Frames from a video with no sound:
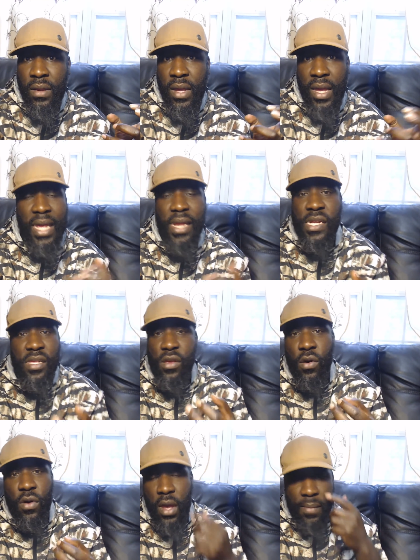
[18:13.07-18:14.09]
He ain't just
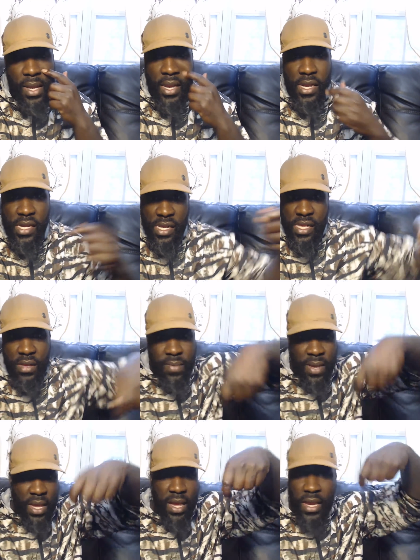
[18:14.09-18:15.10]
gonna come in and just
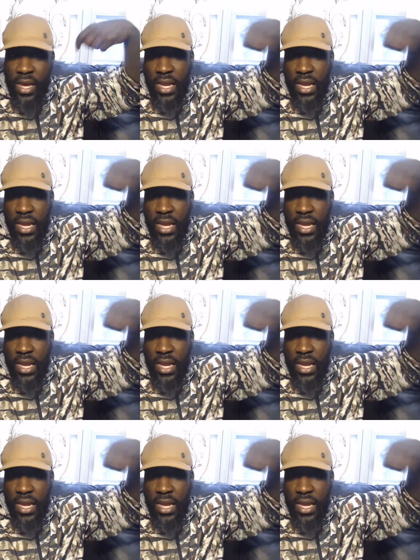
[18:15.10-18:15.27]
begin to